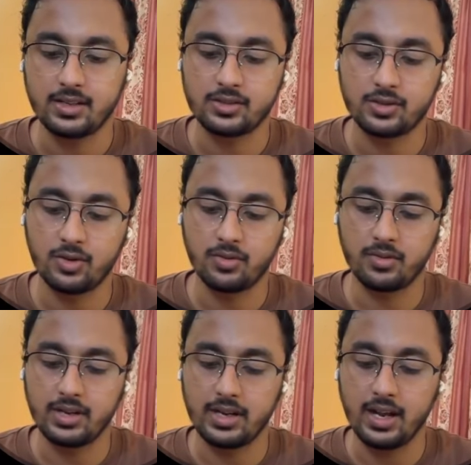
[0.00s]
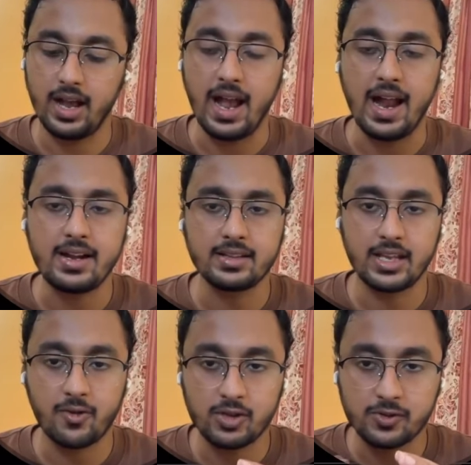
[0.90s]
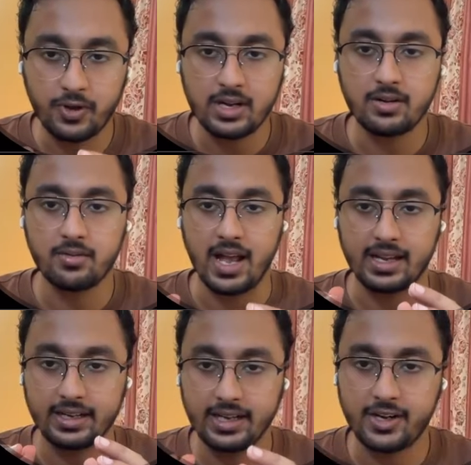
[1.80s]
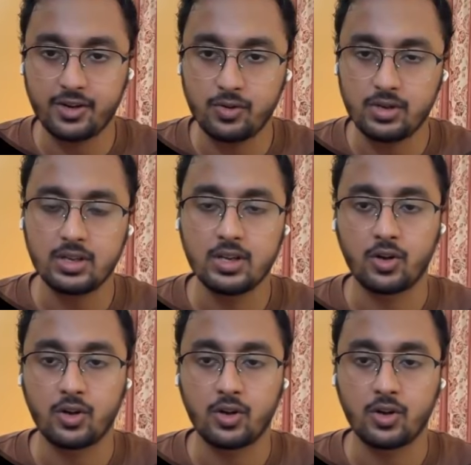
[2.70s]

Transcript: So, and there was one aggregate root